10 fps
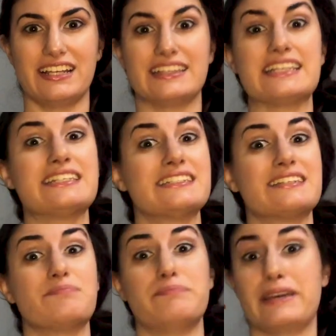This is
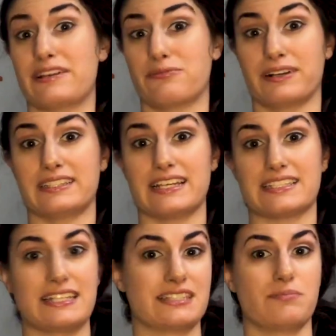a big one that
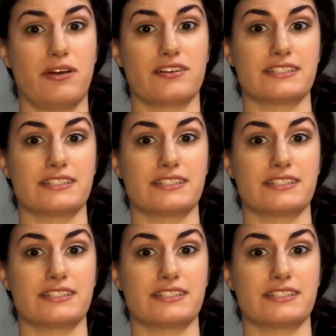sets apart